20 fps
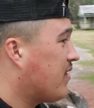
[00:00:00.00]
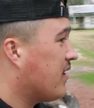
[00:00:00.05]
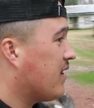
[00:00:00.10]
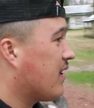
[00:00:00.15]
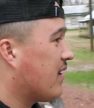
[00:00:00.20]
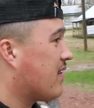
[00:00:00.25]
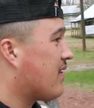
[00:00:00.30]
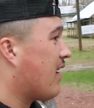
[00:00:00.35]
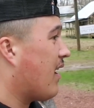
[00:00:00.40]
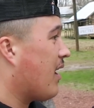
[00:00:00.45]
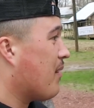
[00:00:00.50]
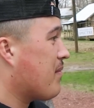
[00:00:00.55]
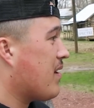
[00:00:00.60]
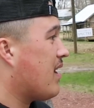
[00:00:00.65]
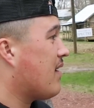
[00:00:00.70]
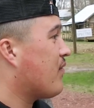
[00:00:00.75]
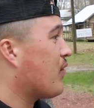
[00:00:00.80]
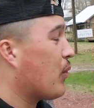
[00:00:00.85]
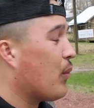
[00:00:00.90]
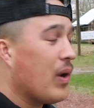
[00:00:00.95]
thing is that I'm
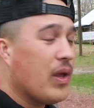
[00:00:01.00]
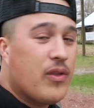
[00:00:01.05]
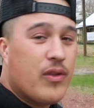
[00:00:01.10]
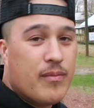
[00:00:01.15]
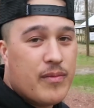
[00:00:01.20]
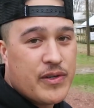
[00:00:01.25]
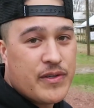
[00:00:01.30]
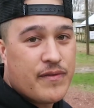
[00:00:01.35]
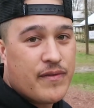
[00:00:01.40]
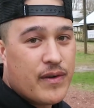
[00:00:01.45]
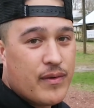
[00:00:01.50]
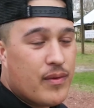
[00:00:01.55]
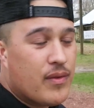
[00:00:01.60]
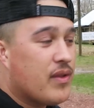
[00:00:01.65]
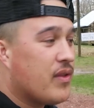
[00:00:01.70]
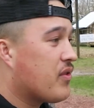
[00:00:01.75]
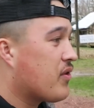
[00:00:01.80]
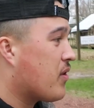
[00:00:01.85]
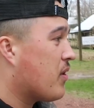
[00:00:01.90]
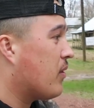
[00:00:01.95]
having way too much fun
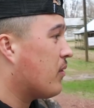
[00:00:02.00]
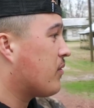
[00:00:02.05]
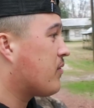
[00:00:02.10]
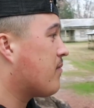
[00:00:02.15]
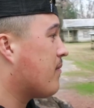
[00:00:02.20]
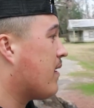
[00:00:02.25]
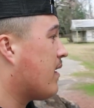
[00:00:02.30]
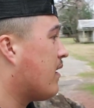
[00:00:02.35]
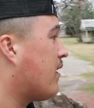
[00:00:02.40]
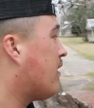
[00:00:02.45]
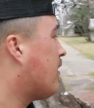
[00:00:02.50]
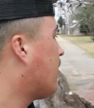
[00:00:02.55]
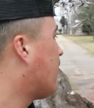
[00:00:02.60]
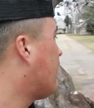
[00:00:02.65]
with these goats, man.